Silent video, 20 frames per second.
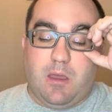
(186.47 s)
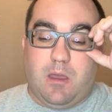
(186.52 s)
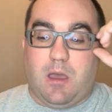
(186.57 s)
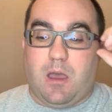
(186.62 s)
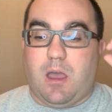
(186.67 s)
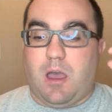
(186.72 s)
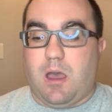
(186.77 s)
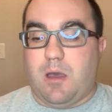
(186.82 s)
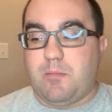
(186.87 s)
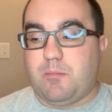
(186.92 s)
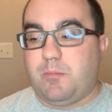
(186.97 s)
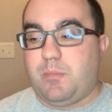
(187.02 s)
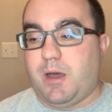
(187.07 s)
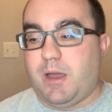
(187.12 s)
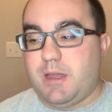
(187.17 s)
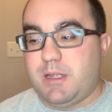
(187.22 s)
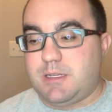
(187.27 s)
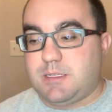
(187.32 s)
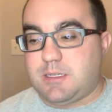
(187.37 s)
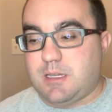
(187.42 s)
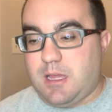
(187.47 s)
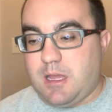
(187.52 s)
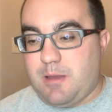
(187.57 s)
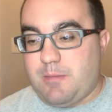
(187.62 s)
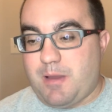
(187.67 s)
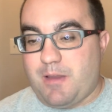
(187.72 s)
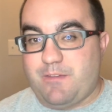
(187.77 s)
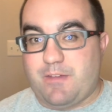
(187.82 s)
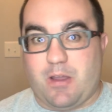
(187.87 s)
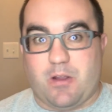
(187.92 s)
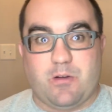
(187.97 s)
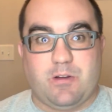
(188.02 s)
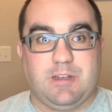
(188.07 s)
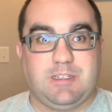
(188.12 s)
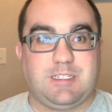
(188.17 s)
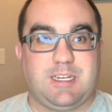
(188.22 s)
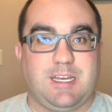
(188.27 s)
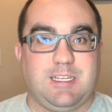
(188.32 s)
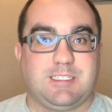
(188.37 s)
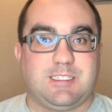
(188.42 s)
But I've already
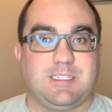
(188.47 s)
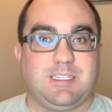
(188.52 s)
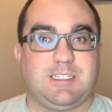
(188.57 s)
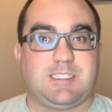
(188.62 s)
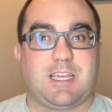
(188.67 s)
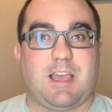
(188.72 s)
tasted this.